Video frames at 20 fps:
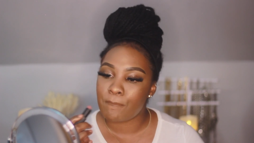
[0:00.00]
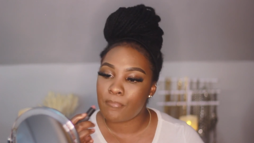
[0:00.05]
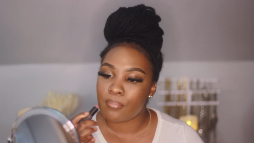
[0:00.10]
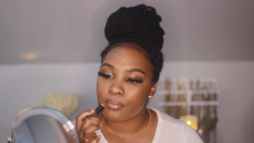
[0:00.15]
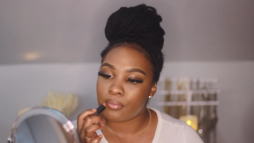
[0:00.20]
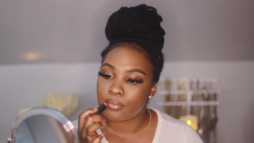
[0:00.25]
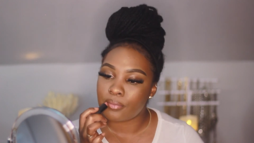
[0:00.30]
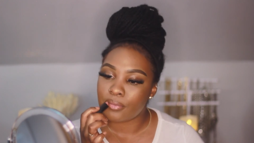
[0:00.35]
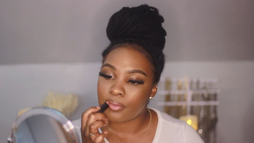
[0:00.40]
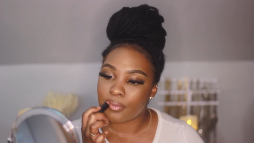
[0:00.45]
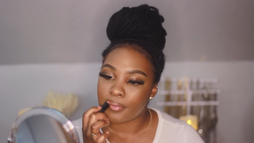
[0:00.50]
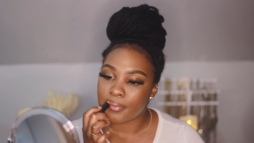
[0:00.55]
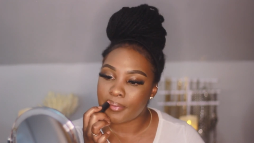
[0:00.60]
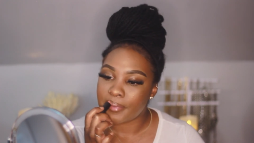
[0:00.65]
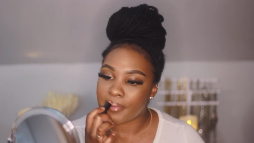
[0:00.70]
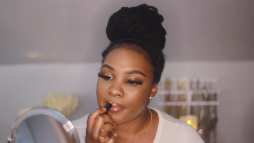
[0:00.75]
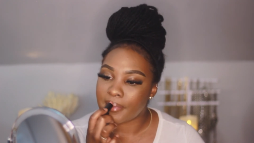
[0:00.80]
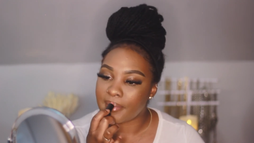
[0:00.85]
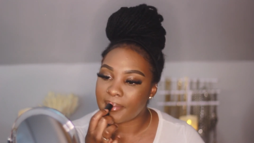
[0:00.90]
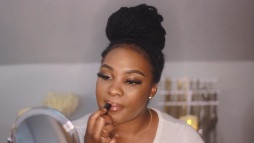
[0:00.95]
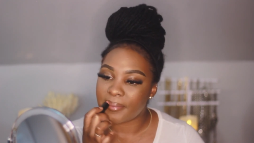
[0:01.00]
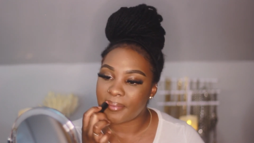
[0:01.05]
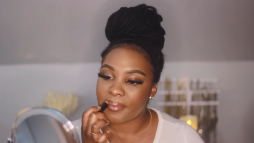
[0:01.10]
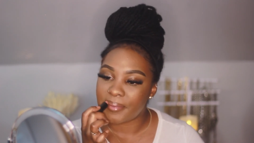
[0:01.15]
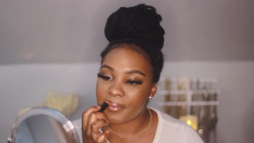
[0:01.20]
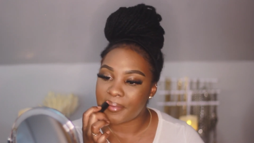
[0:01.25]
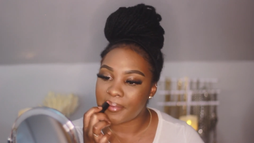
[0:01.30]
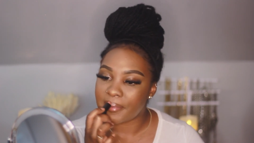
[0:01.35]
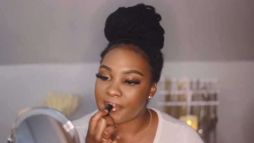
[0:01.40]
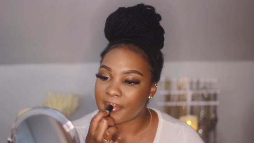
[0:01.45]

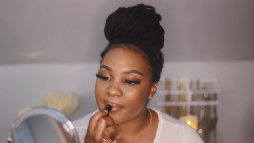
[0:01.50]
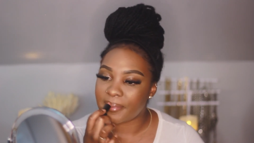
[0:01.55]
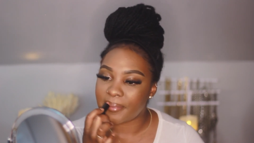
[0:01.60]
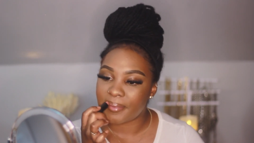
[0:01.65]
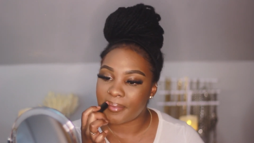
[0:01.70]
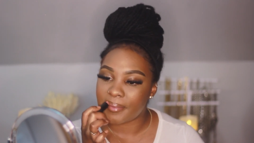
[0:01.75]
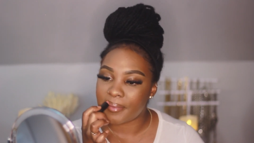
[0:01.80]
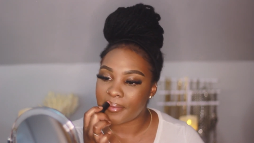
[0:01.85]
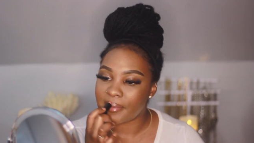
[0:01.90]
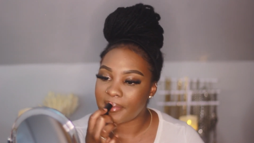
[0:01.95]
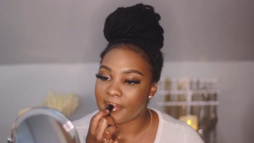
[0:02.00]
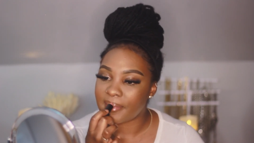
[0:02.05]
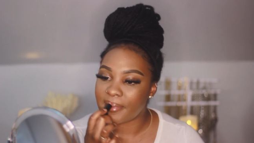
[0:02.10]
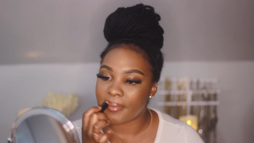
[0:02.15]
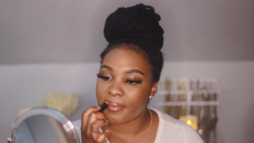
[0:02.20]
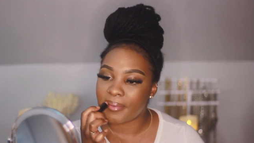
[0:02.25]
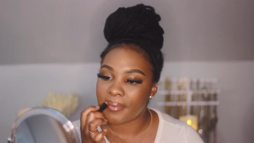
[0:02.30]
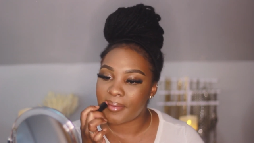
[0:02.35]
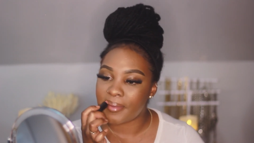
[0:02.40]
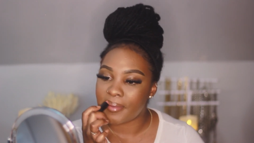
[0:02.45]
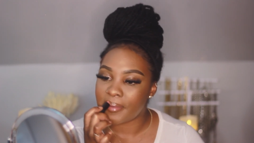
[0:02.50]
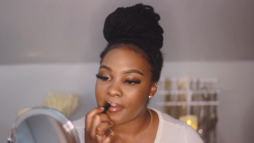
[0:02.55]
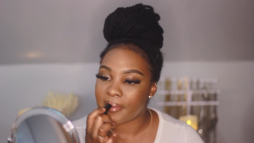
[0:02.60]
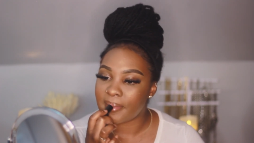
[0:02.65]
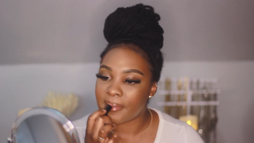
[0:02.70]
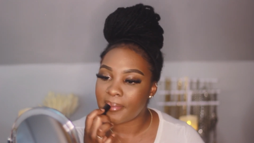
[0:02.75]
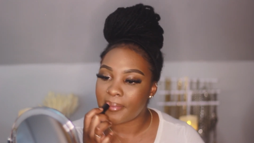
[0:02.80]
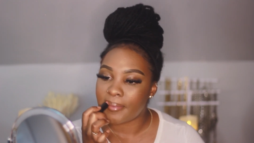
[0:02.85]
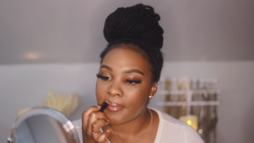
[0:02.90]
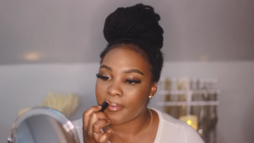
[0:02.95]

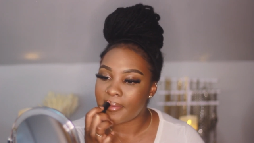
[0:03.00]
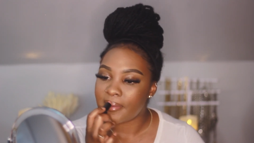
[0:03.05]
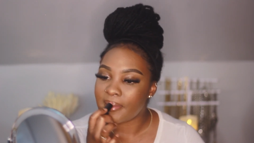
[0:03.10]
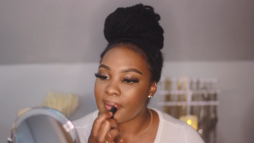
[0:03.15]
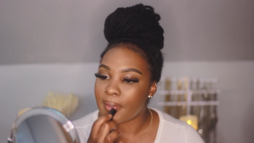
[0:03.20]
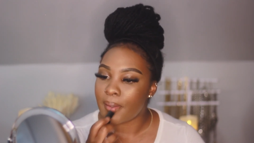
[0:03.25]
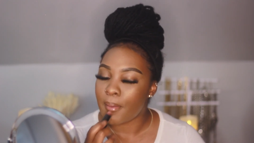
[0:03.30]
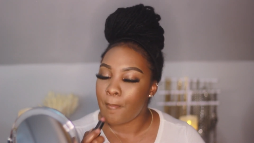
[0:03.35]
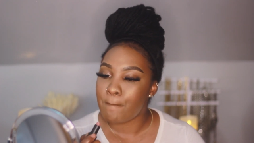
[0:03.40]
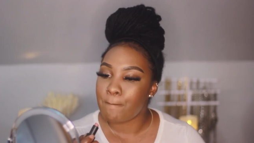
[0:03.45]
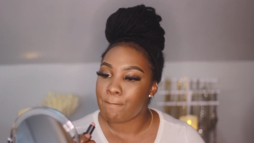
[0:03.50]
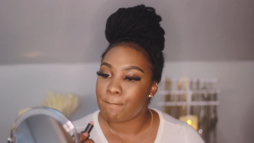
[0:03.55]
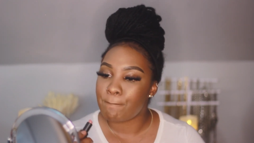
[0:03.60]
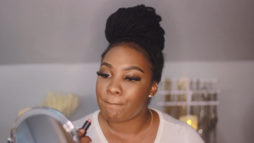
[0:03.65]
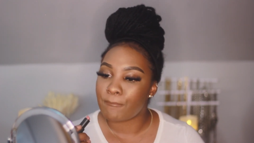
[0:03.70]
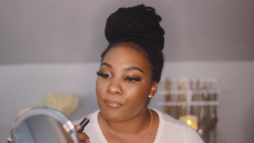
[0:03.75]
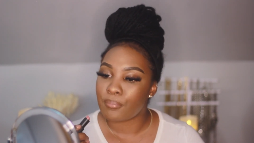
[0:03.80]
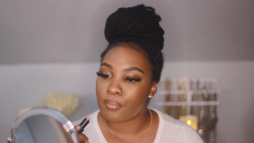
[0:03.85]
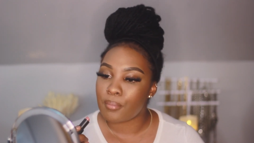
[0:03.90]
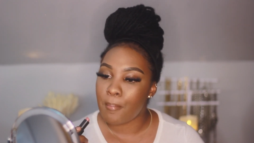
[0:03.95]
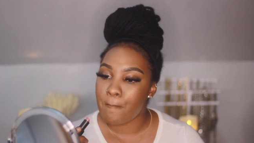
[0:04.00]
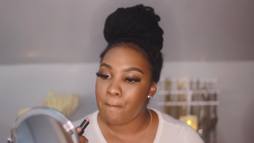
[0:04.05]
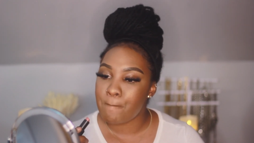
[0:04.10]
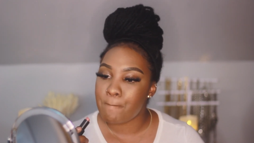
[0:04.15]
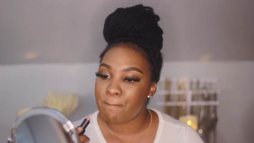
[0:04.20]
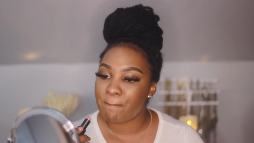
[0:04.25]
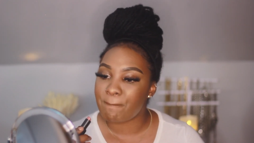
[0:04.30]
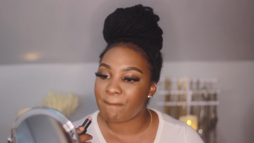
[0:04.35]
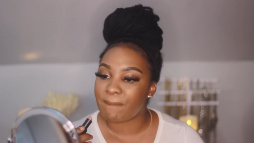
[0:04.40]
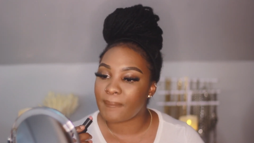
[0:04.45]

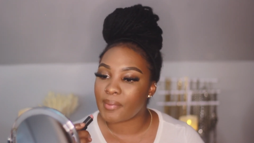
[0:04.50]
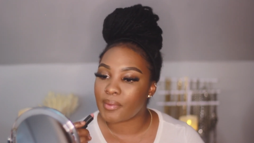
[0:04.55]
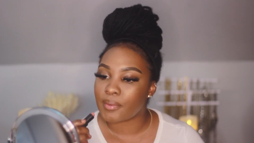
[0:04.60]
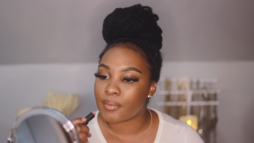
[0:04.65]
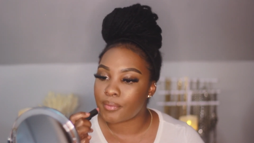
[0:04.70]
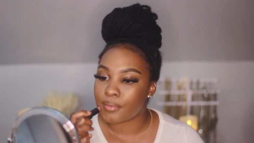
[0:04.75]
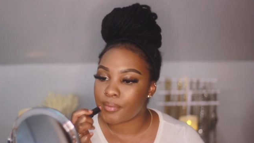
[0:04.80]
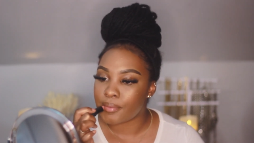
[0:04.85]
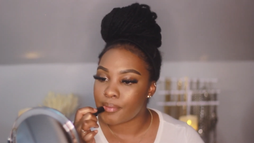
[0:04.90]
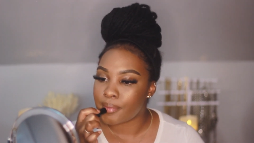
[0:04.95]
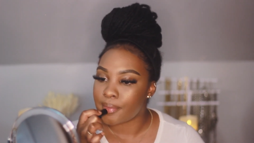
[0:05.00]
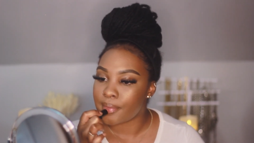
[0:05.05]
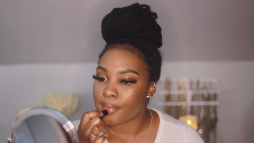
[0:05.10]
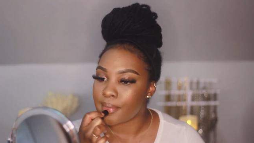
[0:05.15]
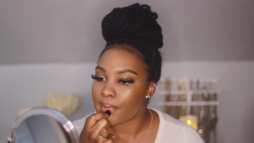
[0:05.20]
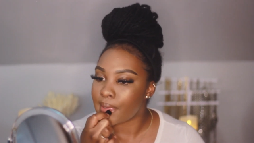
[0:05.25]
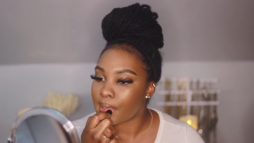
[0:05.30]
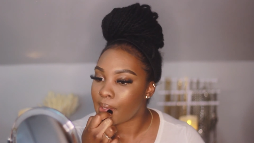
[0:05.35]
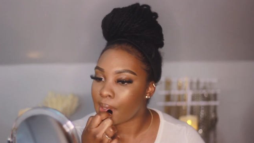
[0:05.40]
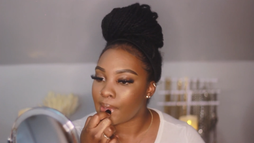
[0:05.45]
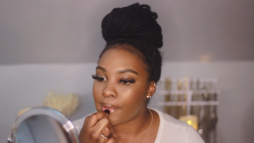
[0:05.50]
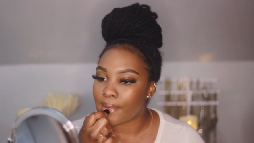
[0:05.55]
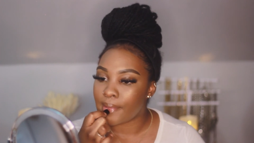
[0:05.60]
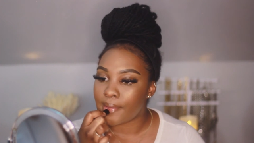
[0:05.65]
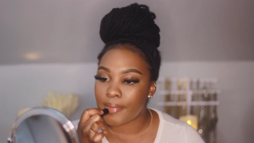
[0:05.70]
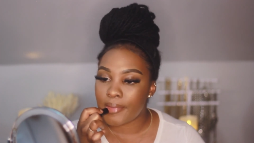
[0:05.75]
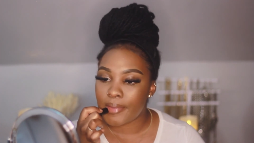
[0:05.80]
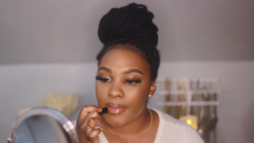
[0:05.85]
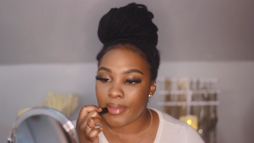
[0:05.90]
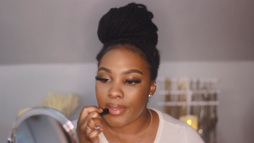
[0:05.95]

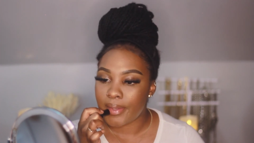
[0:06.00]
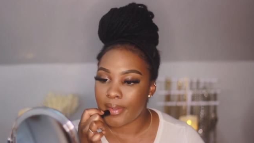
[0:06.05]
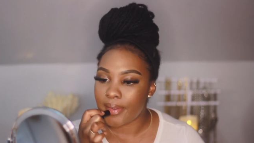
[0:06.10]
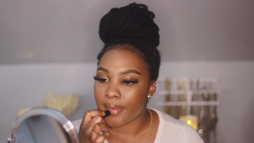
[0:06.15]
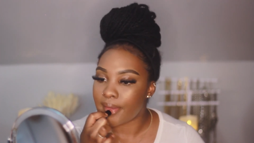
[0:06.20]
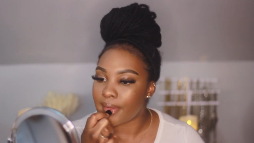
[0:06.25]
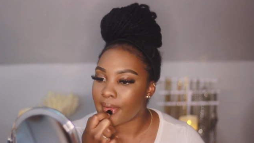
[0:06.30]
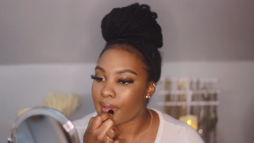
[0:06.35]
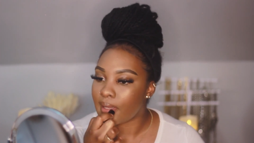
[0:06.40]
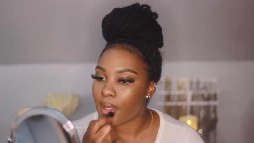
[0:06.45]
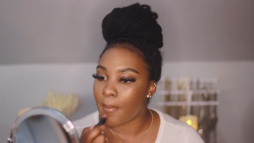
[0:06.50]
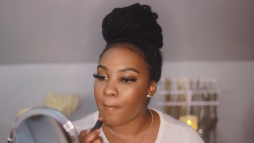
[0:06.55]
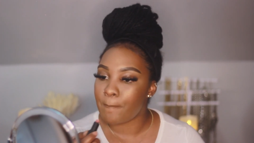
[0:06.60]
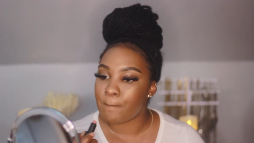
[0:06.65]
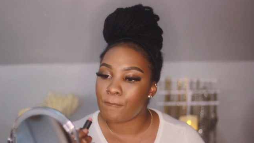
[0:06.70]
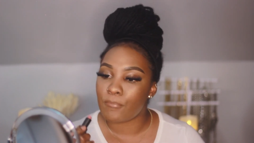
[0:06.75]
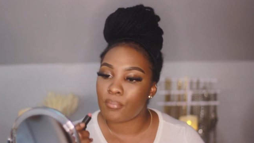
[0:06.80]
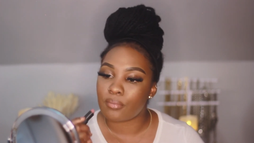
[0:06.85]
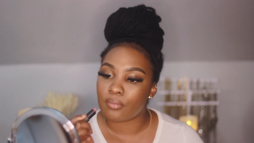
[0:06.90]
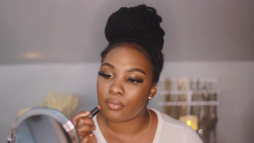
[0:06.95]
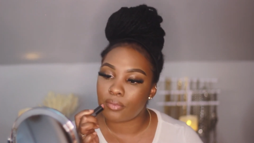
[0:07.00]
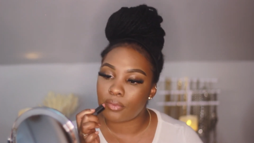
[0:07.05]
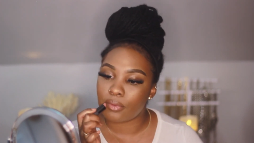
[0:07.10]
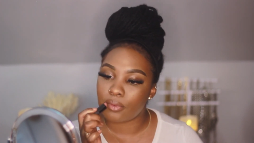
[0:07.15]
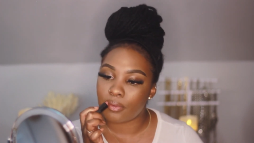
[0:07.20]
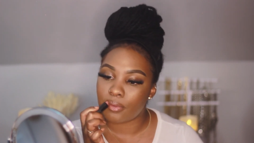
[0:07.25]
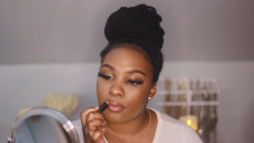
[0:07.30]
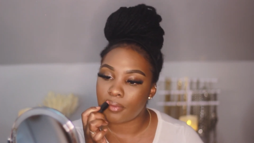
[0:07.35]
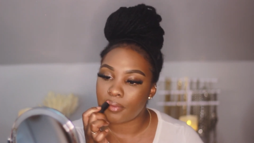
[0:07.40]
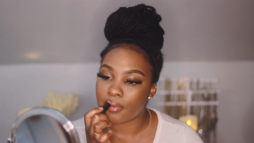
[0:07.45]

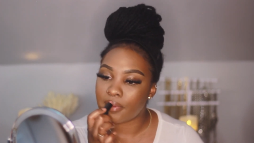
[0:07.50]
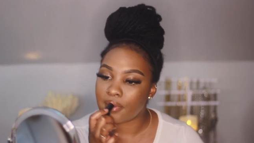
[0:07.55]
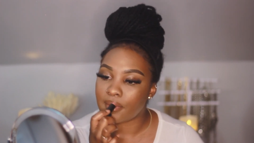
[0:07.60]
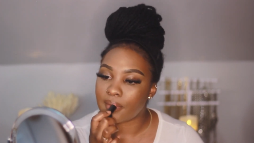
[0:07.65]
Nothing is said.